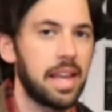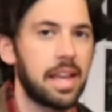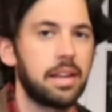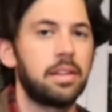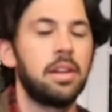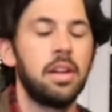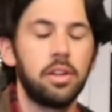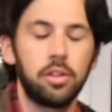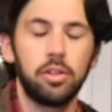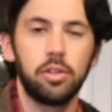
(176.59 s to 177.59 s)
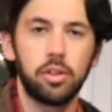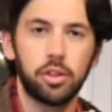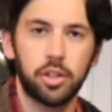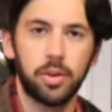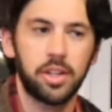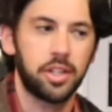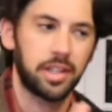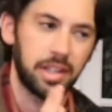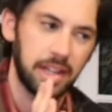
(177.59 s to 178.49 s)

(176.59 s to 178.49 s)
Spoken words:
end to do your stretching.